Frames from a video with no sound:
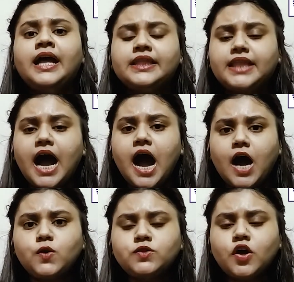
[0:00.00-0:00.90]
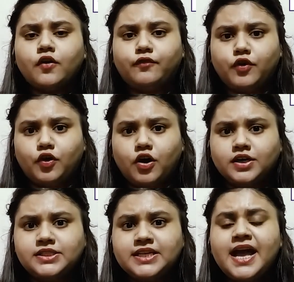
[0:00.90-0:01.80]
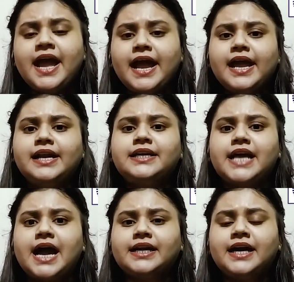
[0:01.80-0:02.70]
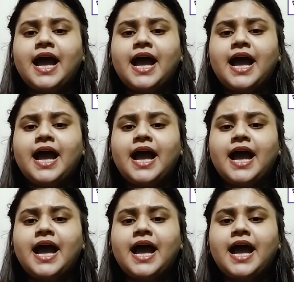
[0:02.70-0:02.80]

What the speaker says: The House of Lords held that